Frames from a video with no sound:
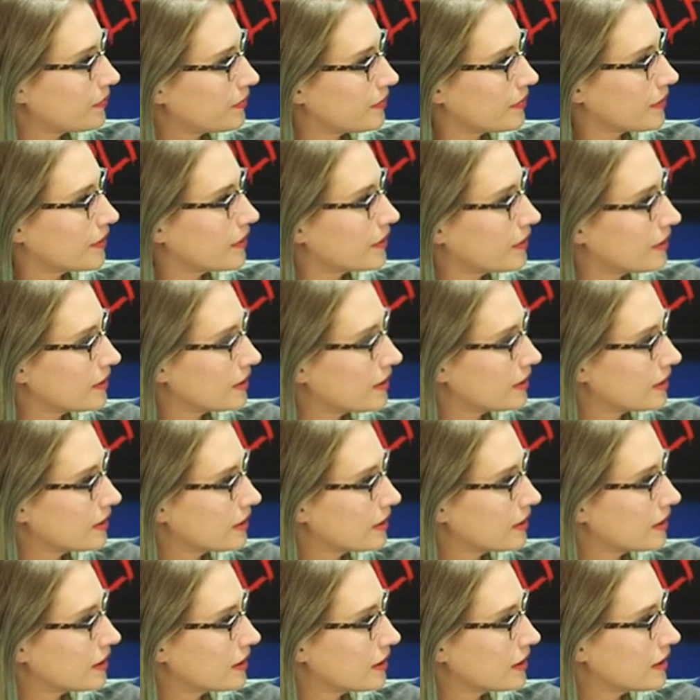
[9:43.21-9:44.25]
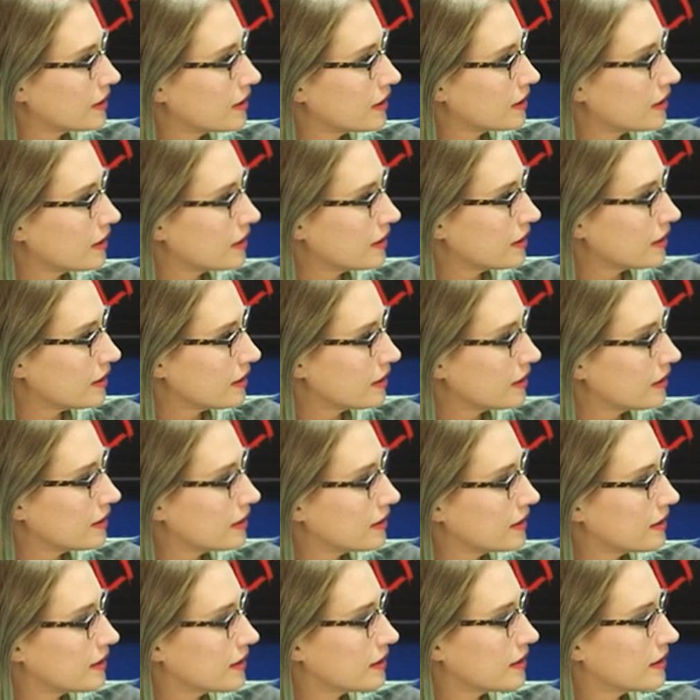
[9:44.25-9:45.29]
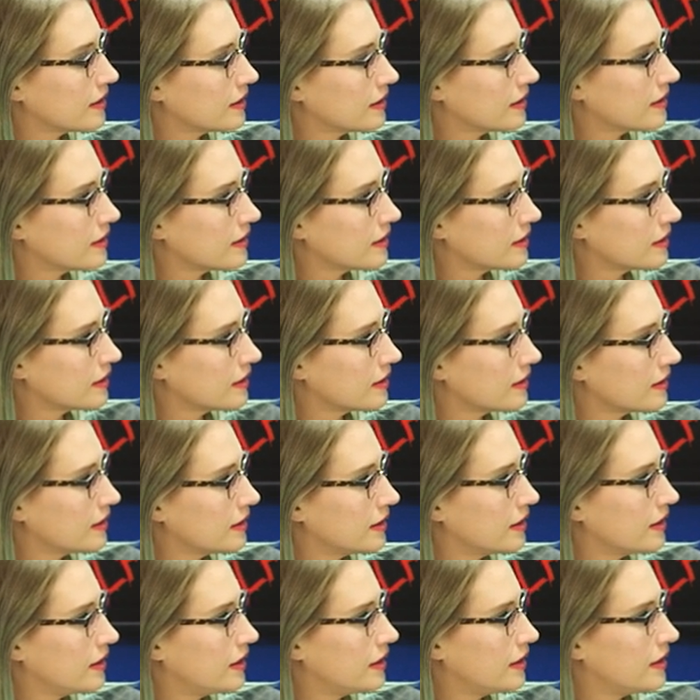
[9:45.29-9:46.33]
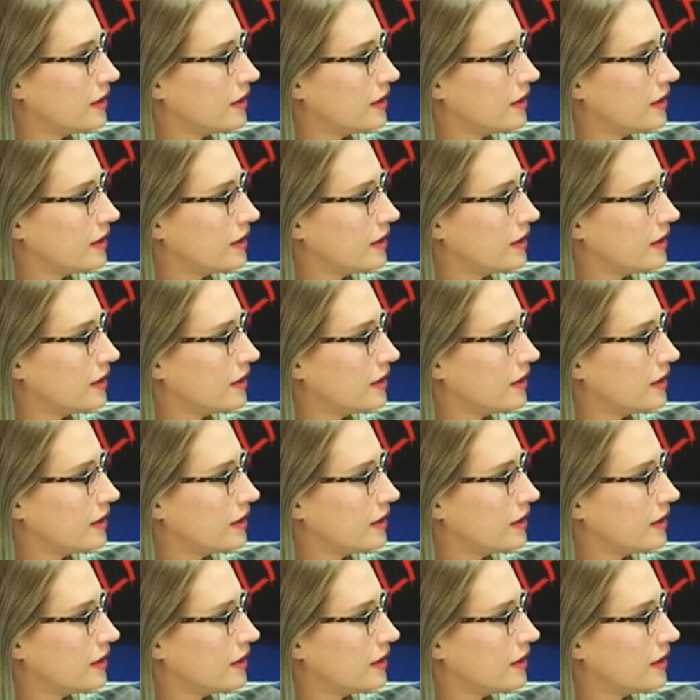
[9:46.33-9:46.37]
The person shown says nothing.